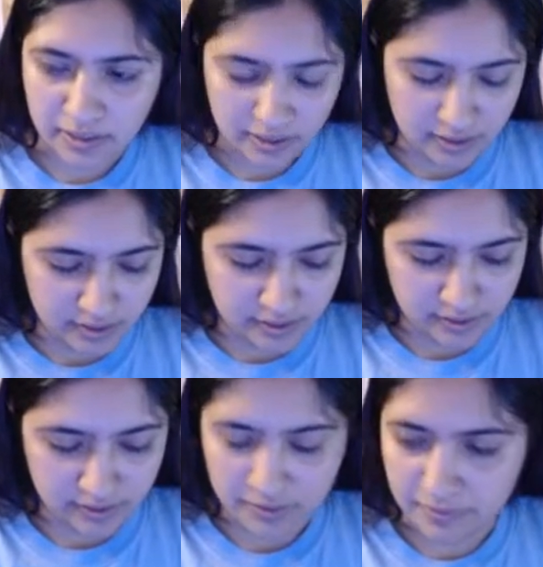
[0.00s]

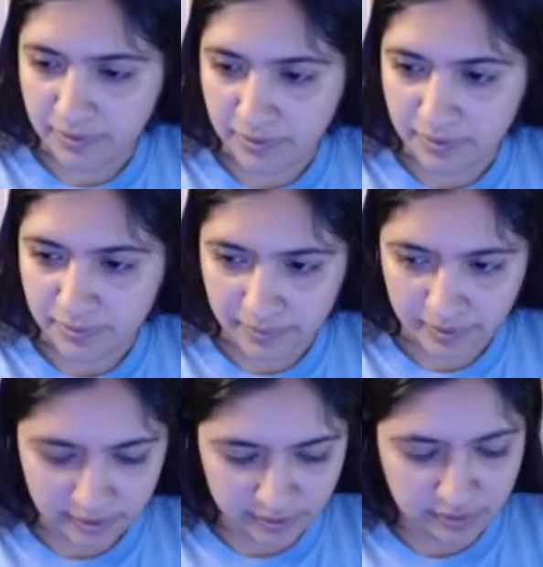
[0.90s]
and we're
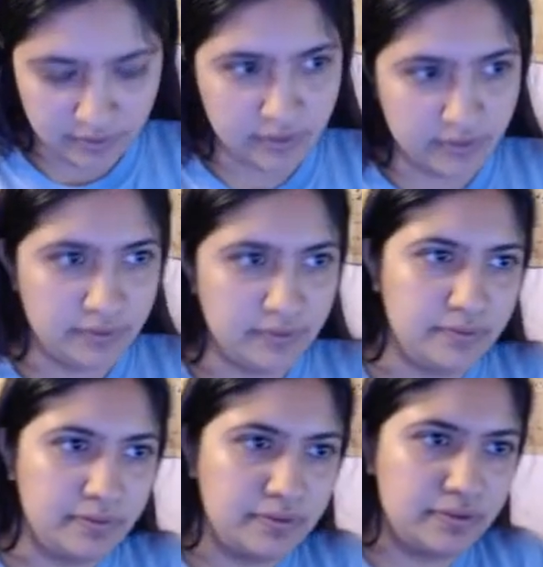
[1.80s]
going to
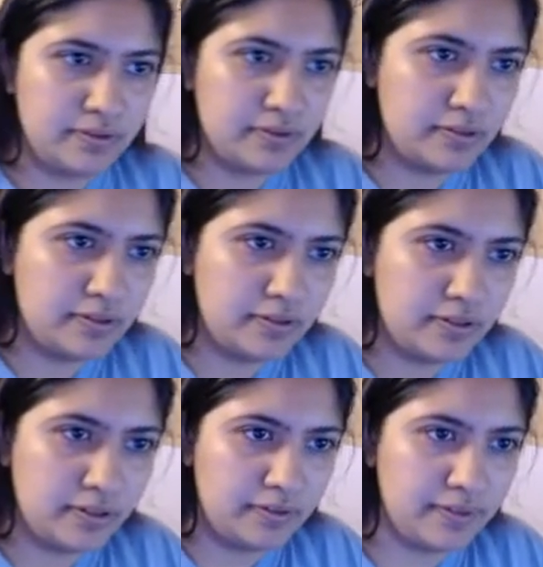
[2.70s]
use
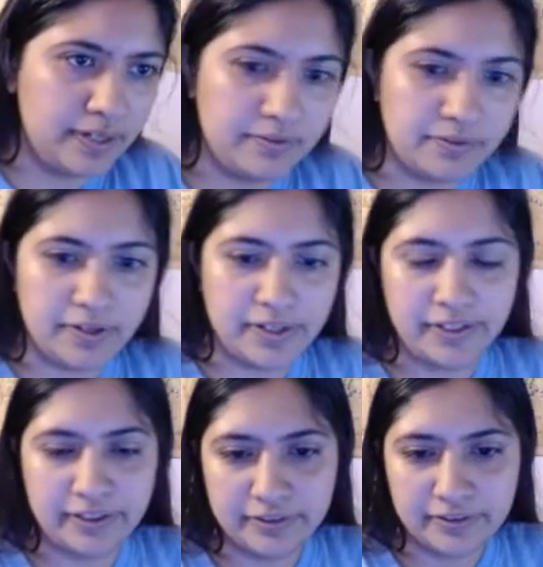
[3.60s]
a round
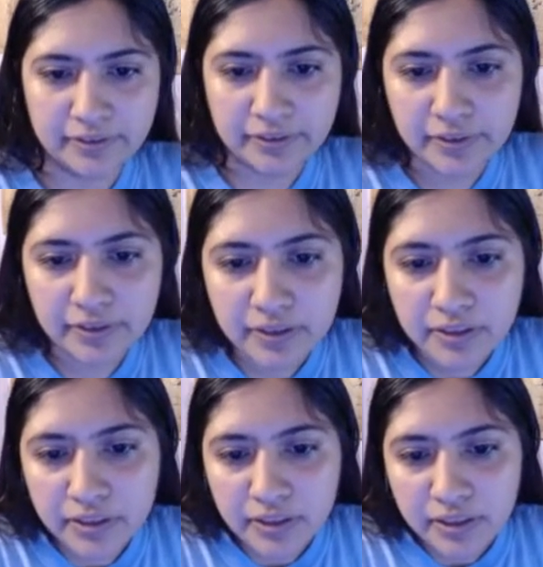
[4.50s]
gradient
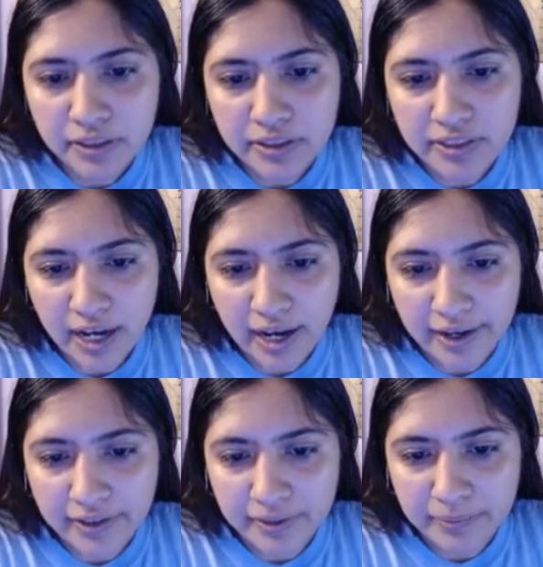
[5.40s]
to
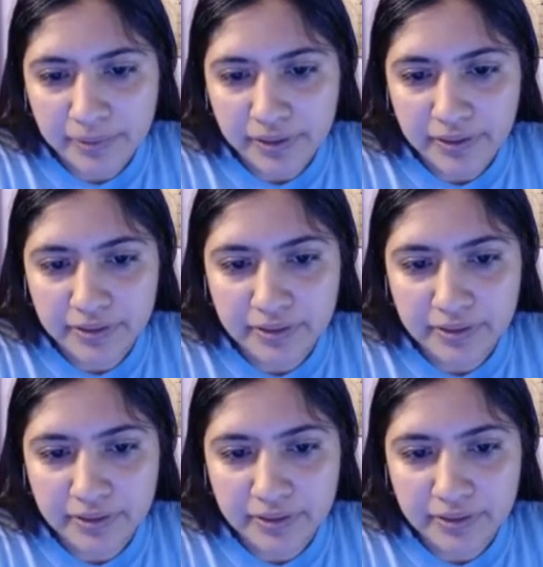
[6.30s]
add a bit